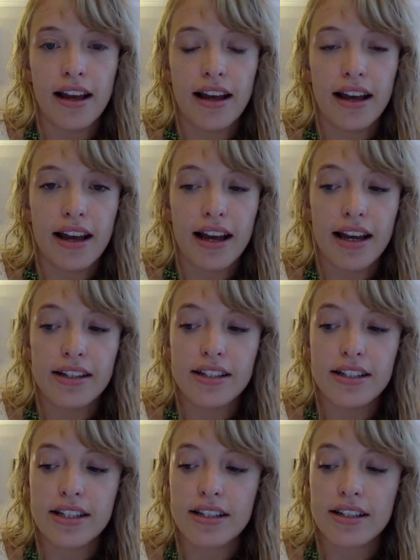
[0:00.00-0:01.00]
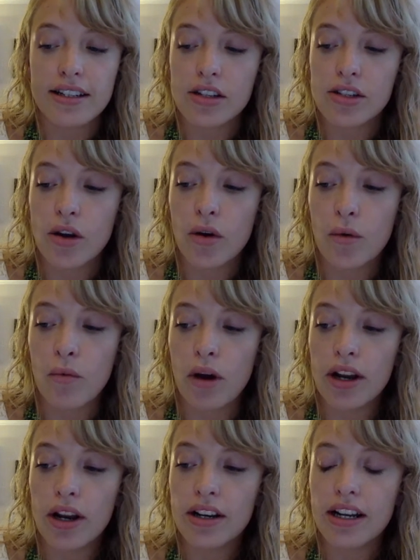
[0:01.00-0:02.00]
And so
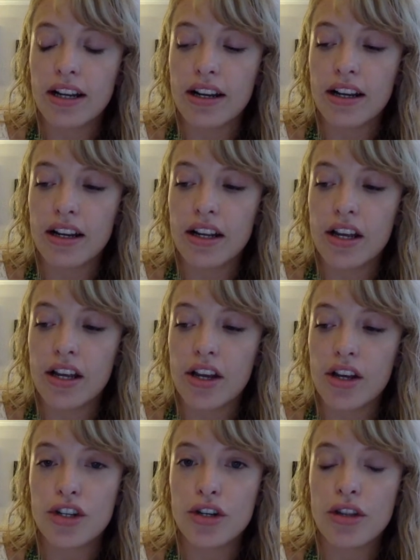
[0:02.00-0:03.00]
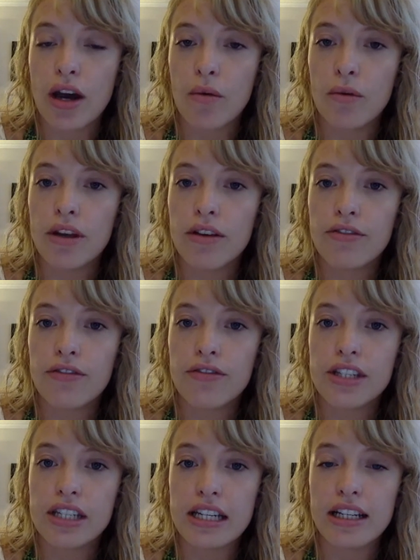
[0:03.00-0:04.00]
one issue that we've
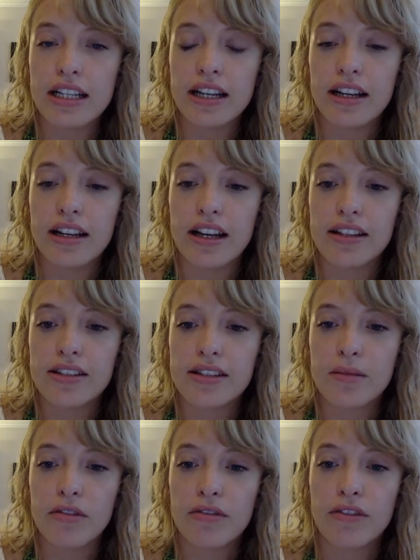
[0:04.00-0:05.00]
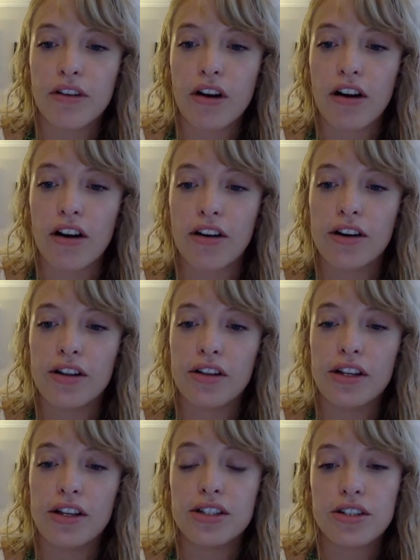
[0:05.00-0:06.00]
seen in some of our,
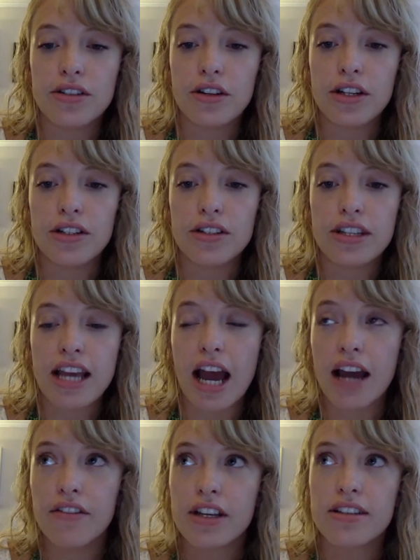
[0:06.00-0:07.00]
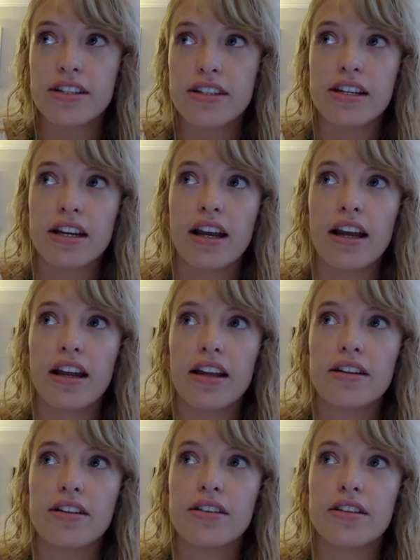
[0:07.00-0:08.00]
in the advocacy
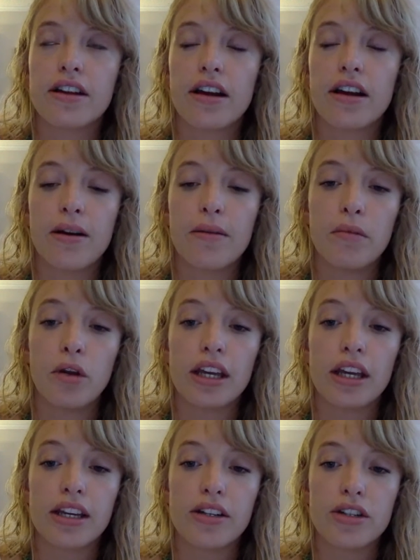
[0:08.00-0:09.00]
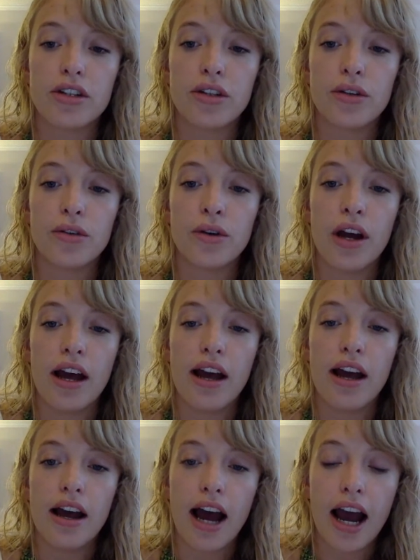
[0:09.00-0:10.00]
and looking into
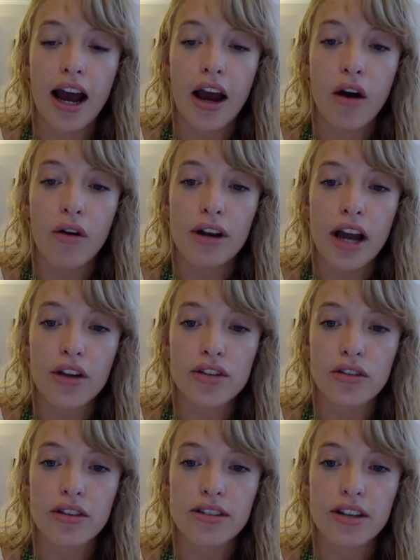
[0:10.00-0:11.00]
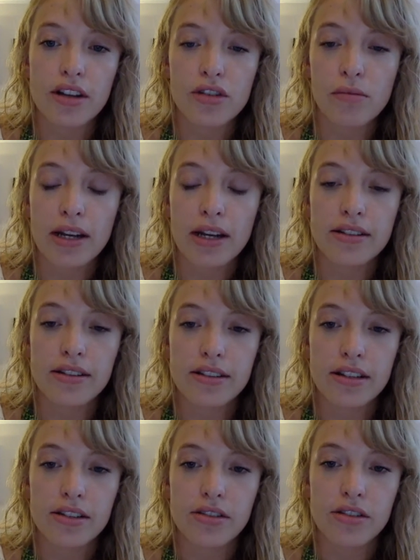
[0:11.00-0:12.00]
how national essential medicines
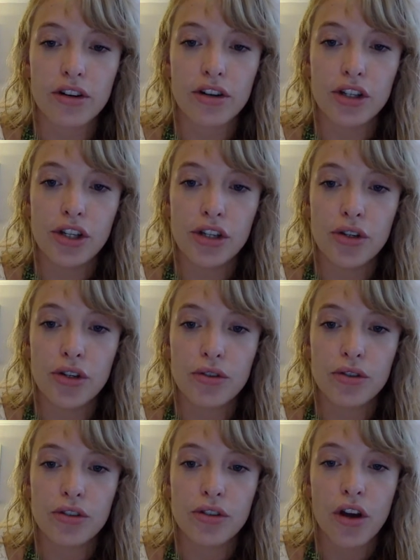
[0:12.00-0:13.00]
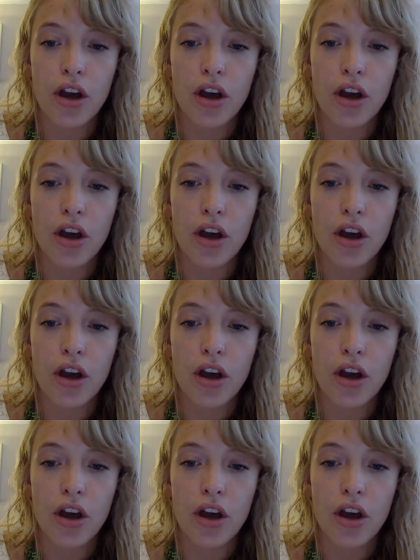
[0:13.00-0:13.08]
lists are used